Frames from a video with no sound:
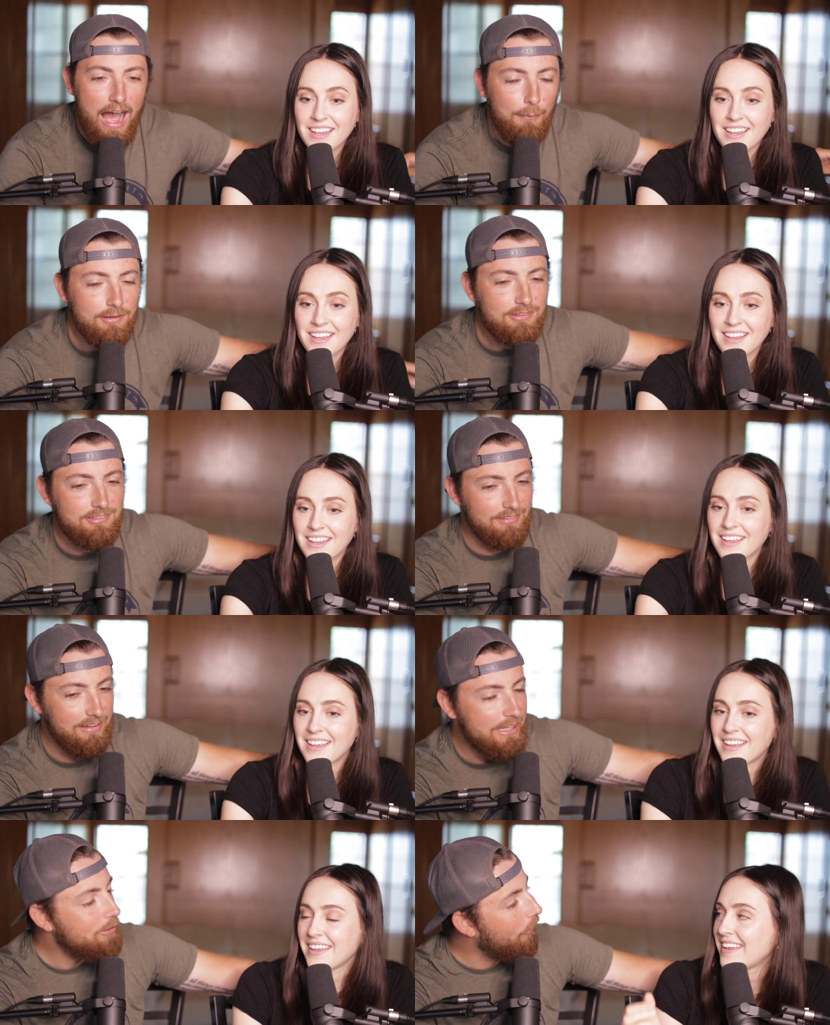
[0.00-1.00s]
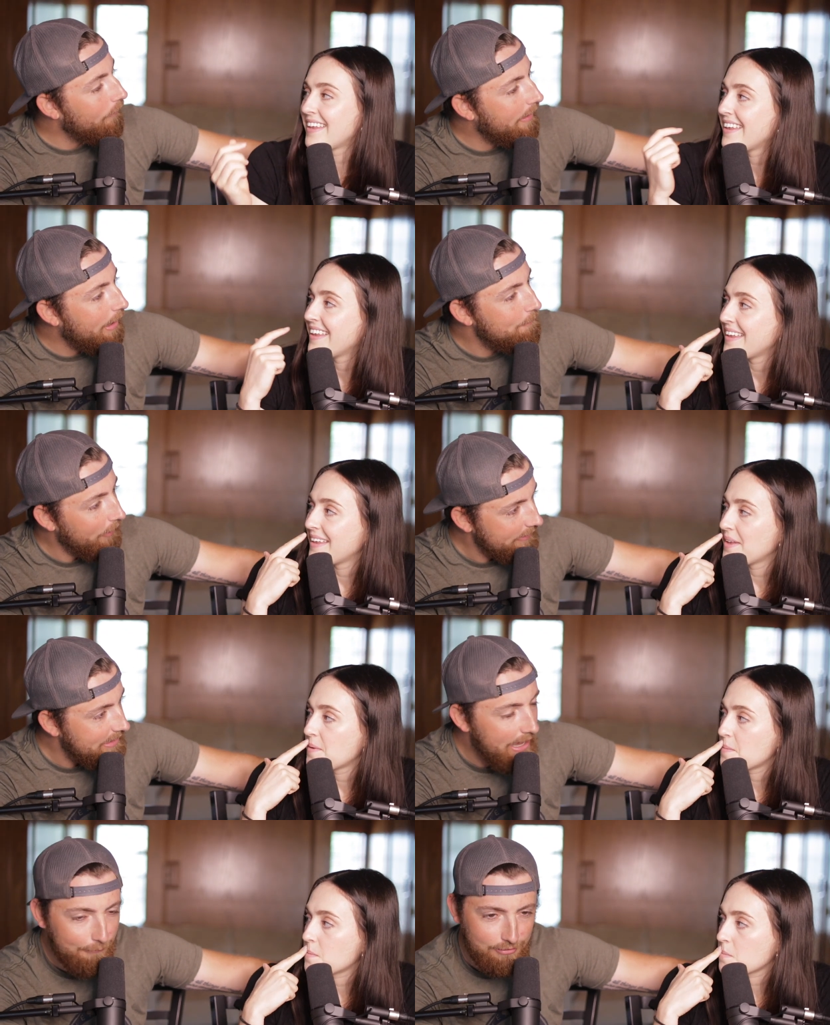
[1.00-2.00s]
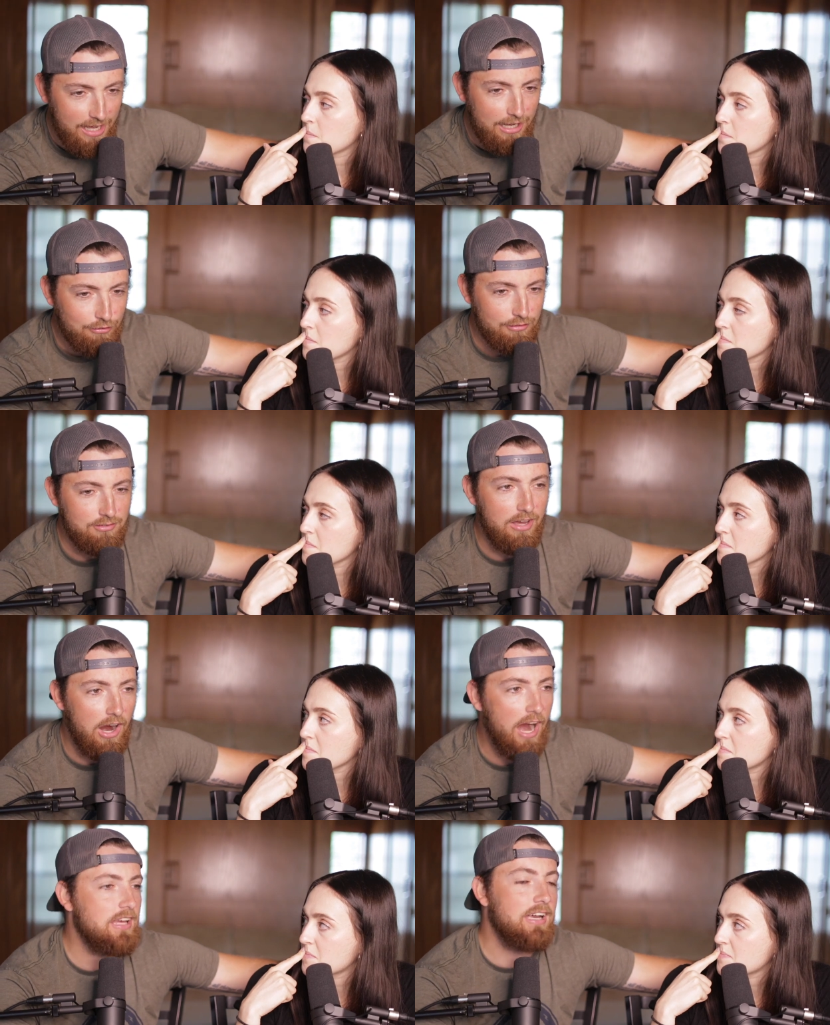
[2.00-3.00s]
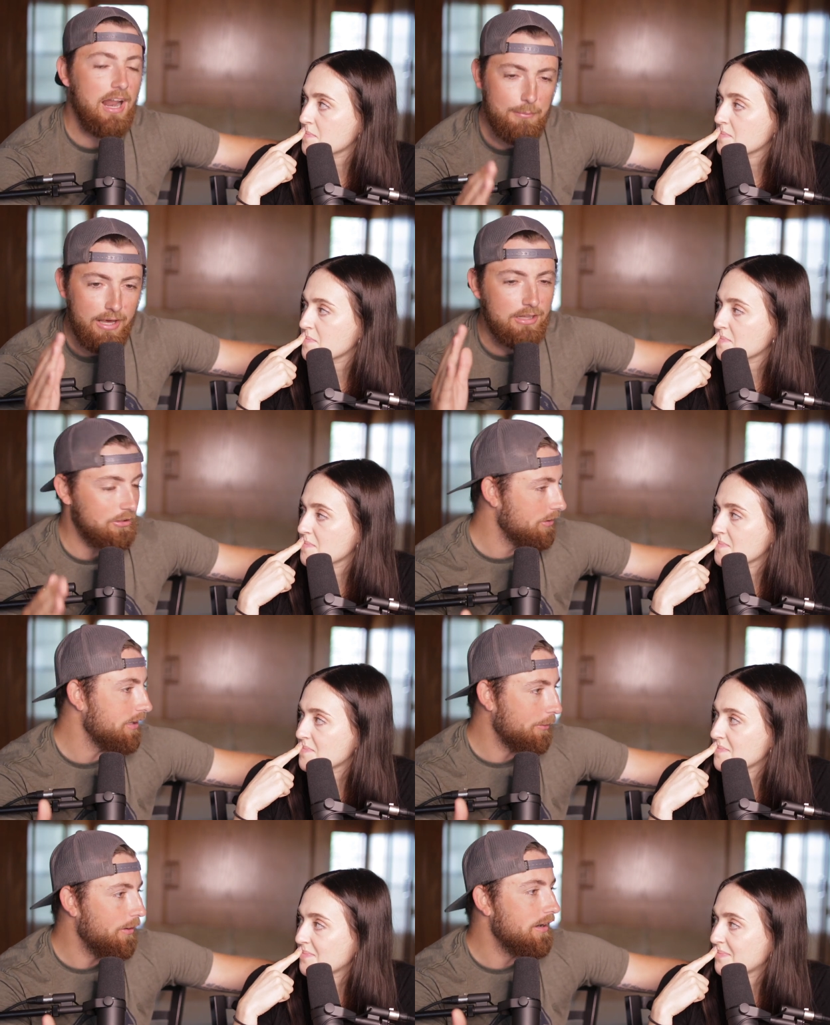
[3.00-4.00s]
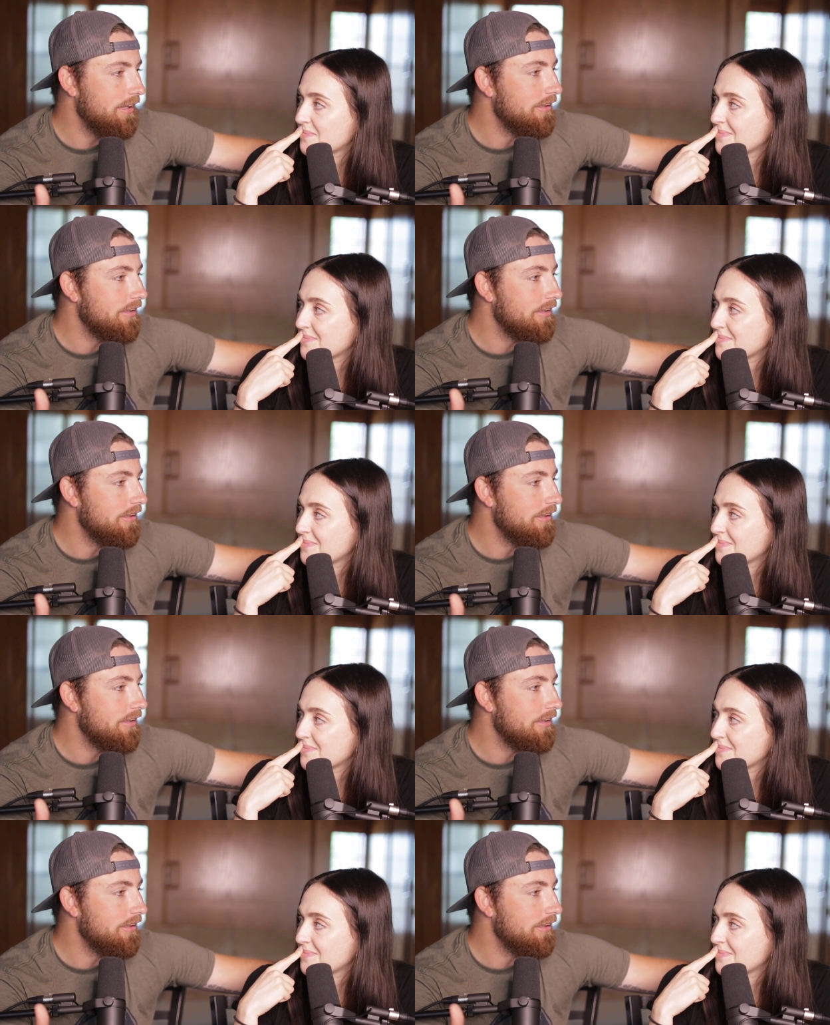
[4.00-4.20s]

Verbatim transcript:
Speaker 1: How is this legal? Like, I feel like the FDA should say, all right, you gotta make it look like what it